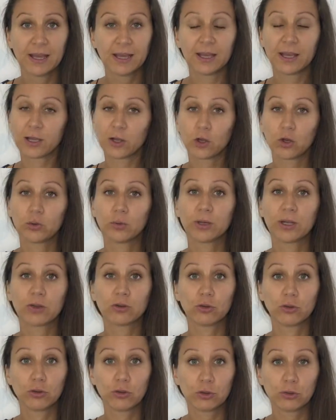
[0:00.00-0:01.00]
including
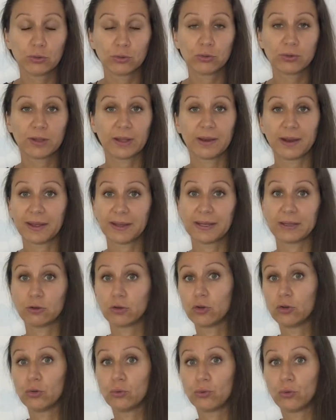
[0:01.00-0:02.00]
to-dos that I need
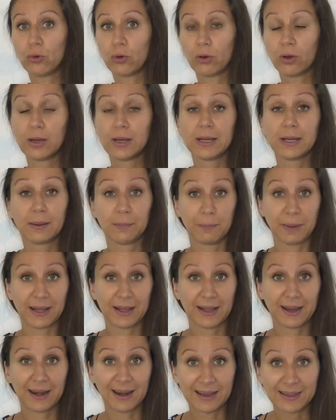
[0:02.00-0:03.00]
to do for my
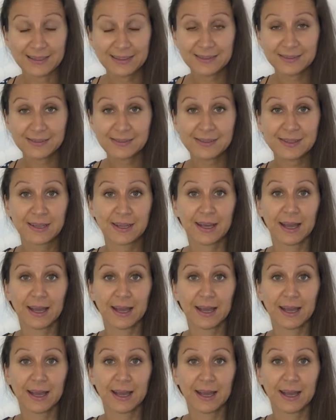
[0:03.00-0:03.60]
clients.